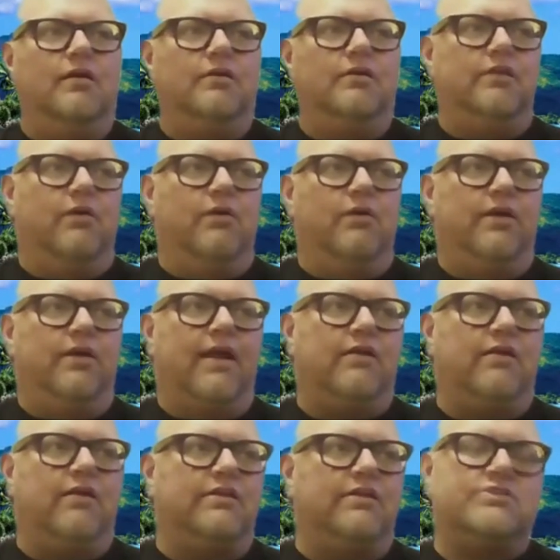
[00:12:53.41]
an
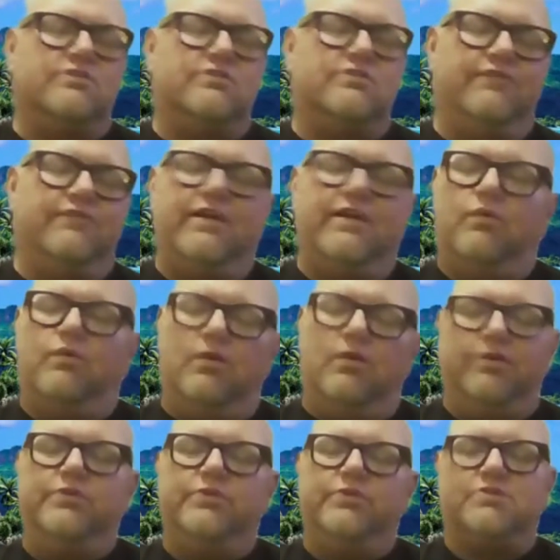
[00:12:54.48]
air conditioner vent will only do